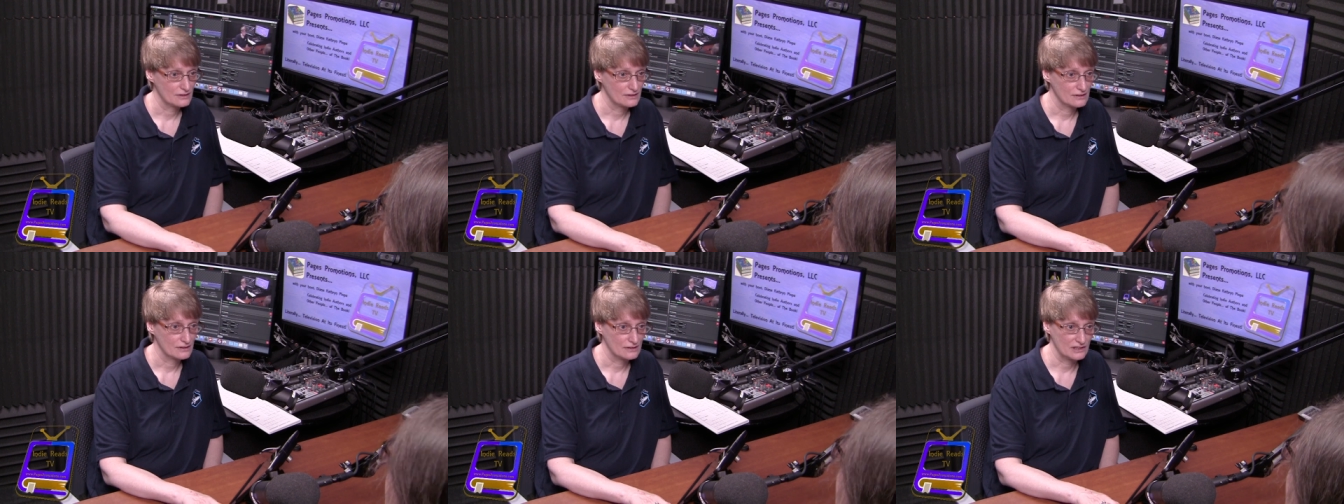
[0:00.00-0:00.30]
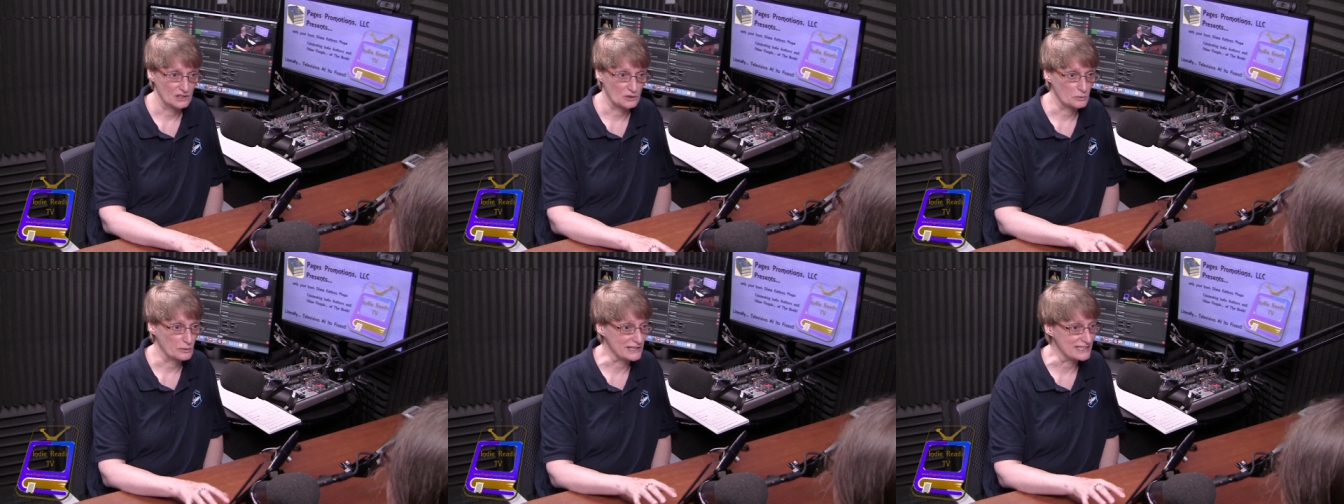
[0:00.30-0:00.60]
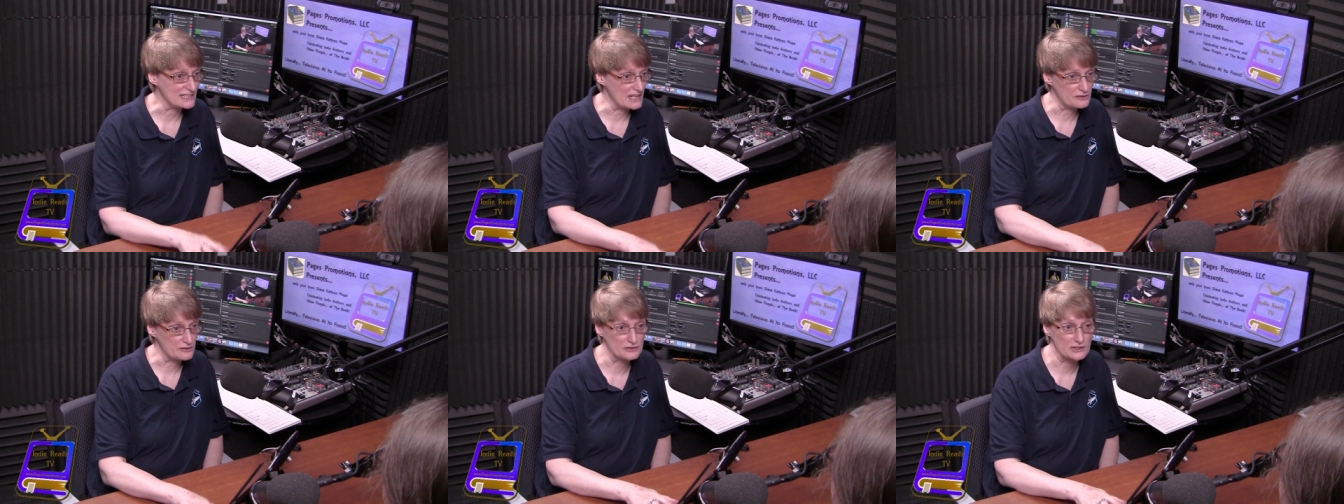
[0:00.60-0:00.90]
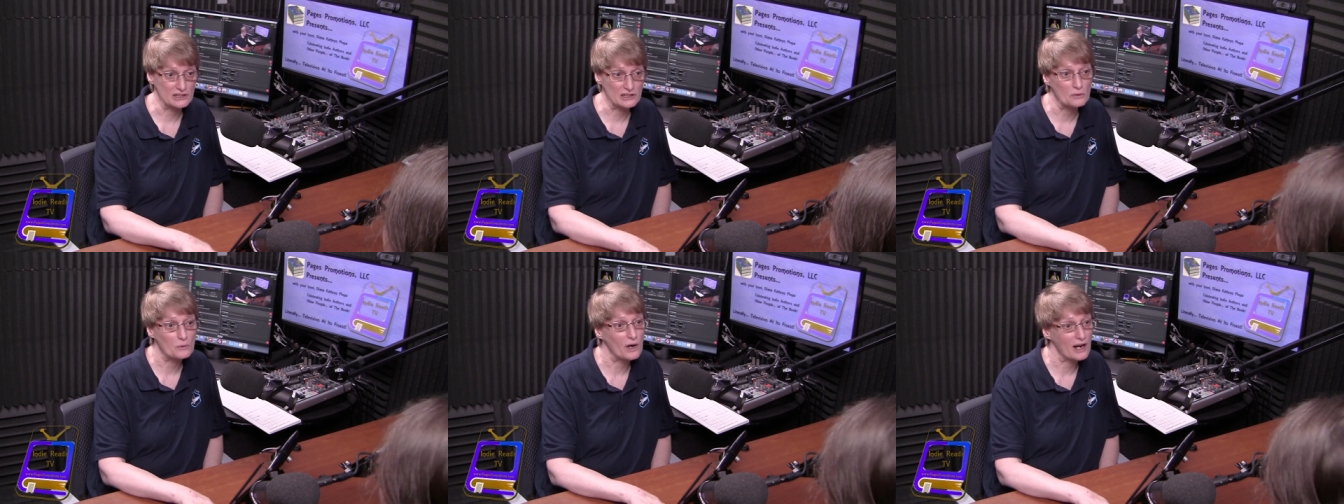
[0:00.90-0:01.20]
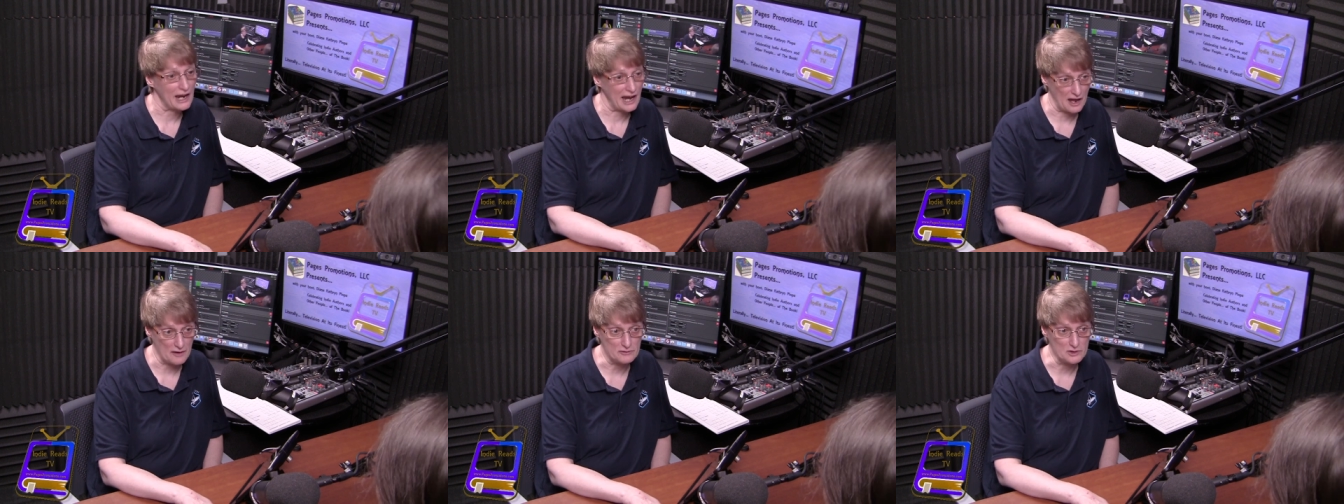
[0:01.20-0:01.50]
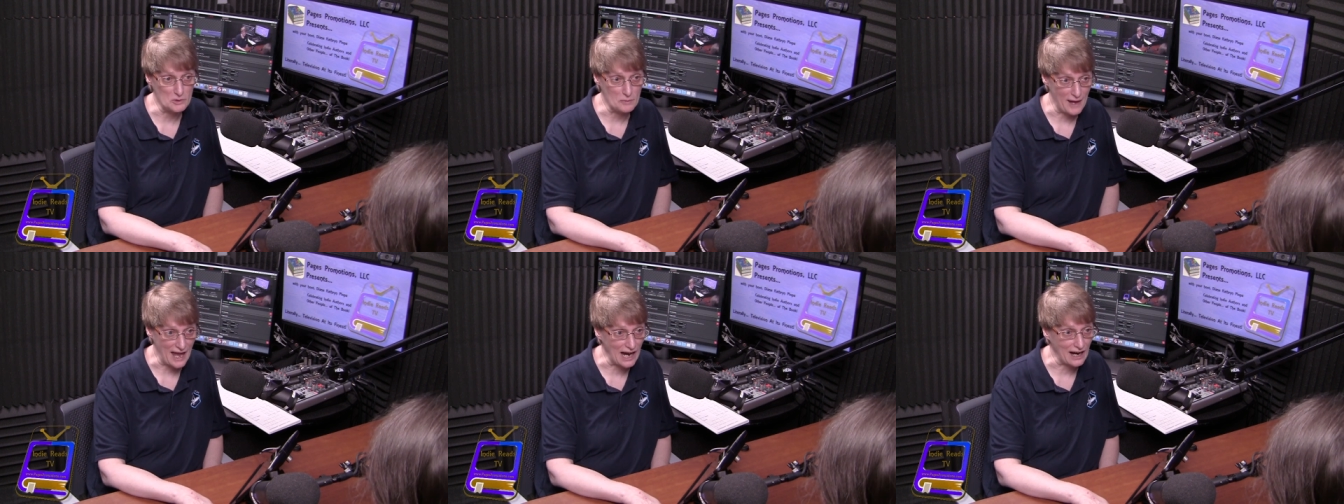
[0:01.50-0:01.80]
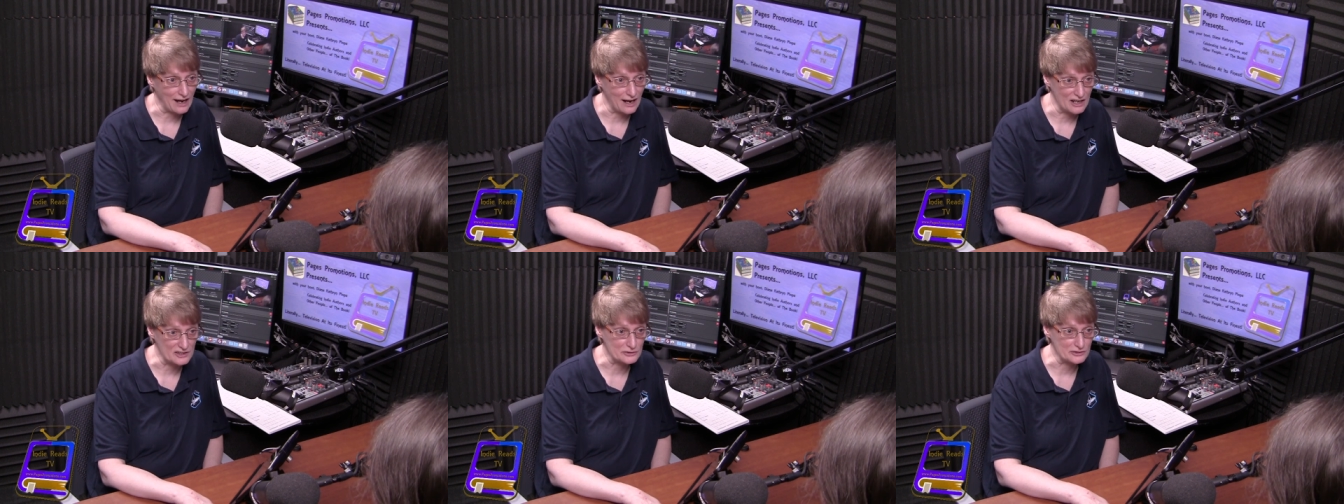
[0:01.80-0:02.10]
you know, we definitely want to have you
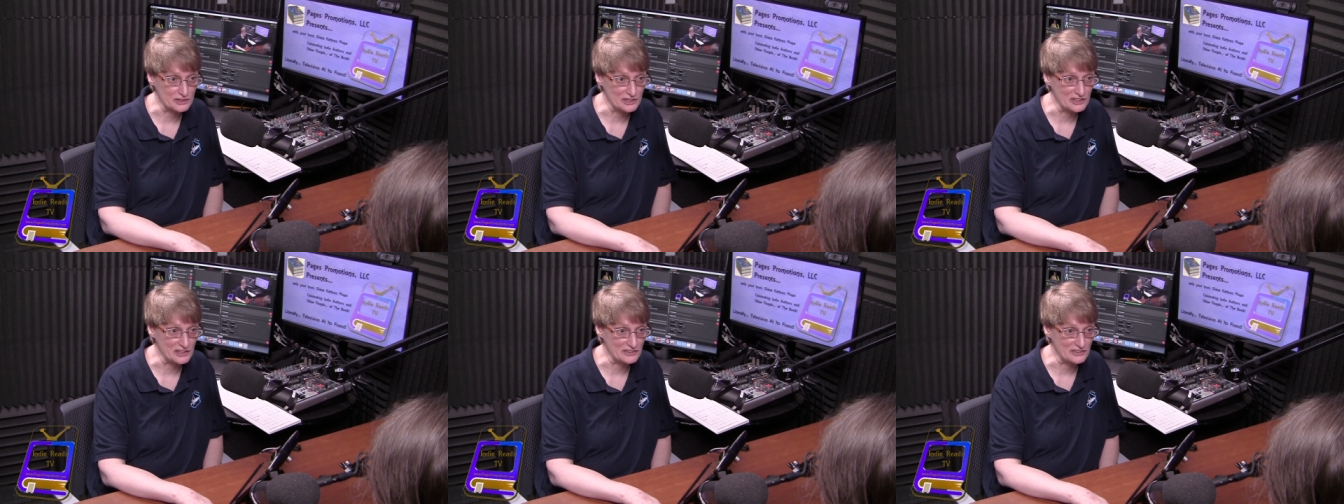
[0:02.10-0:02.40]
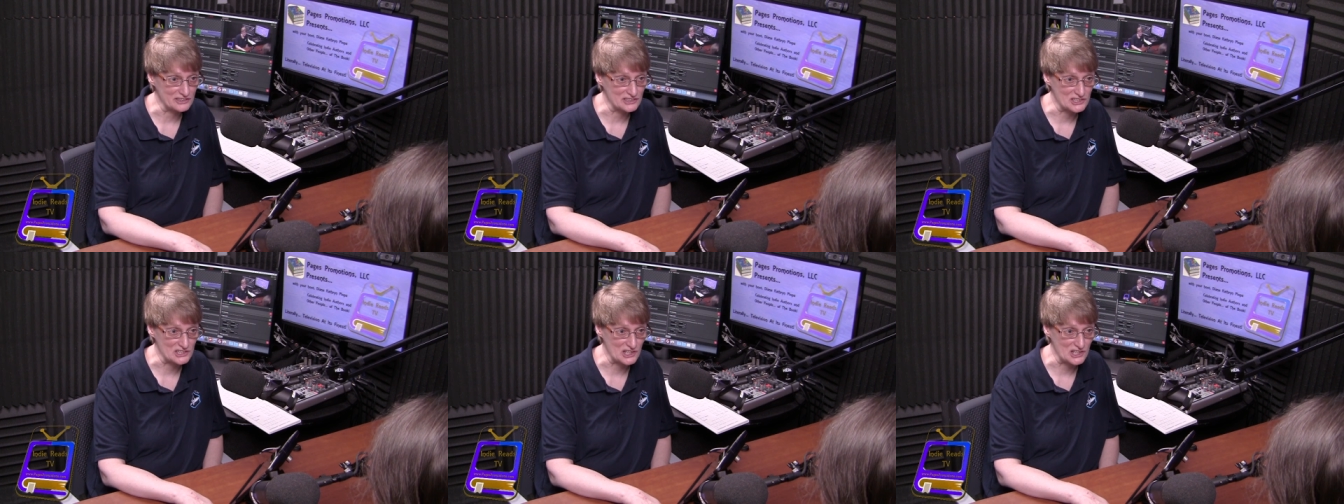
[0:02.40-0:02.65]
back yep. on for another